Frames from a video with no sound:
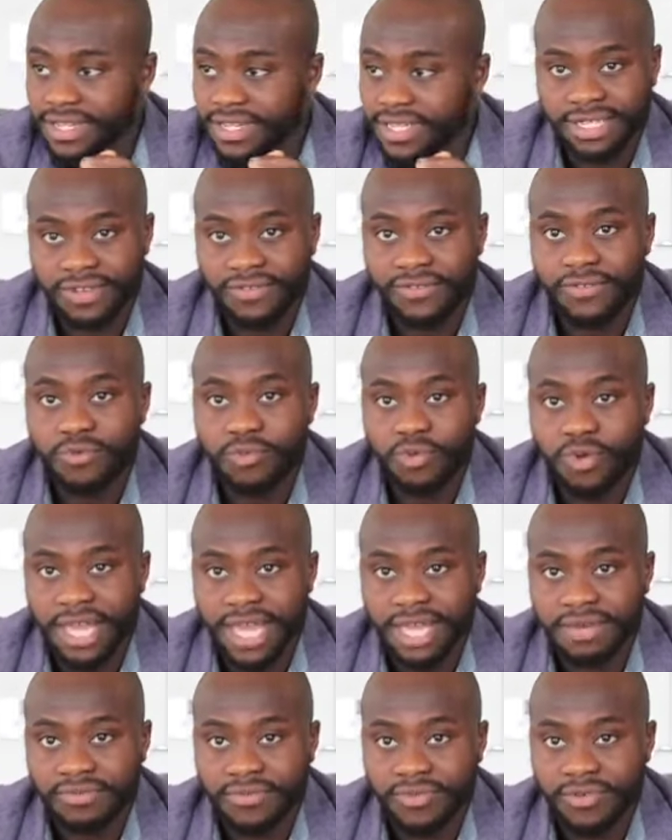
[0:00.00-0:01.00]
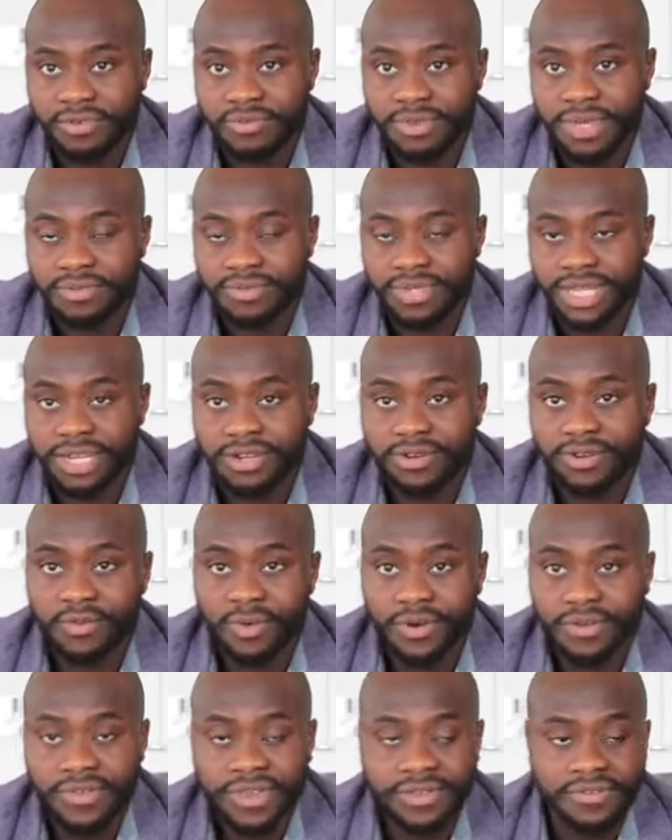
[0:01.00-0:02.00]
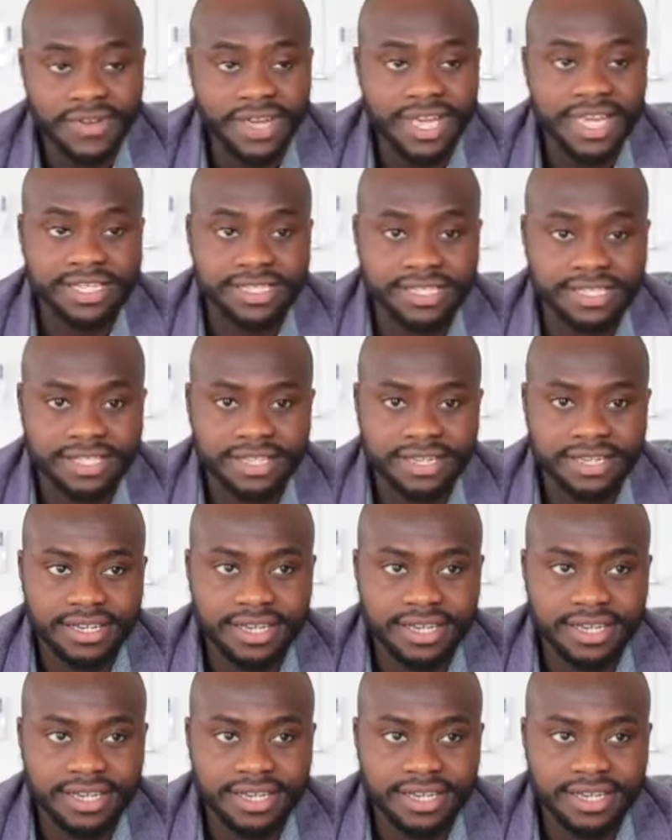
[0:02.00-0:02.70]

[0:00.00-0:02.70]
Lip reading: It's a football game for people that don't know what FIFA is.